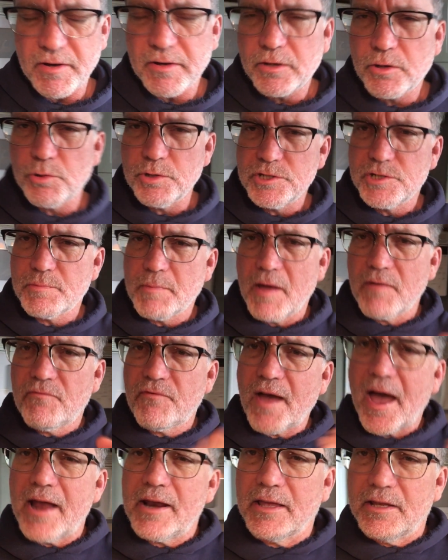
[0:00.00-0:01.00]
increased my
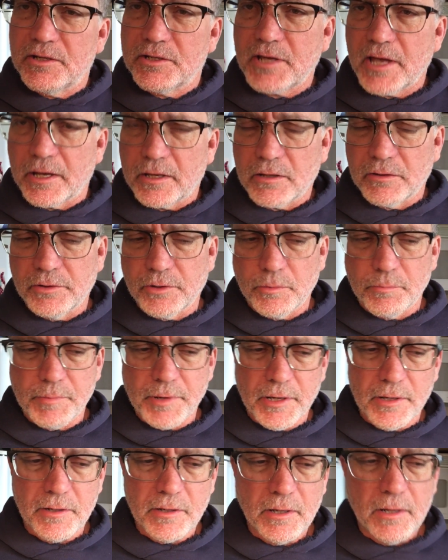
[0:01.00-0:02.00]
fat intake a little
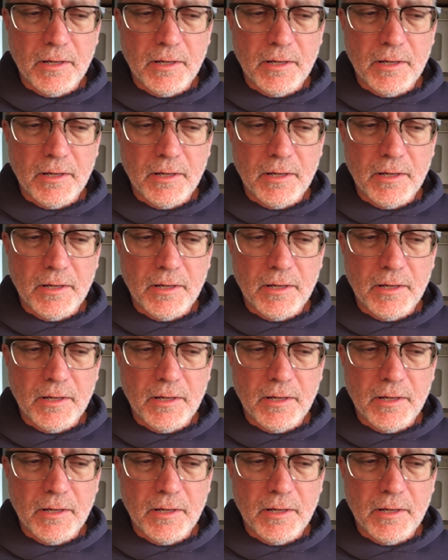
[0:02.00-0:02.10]
bit.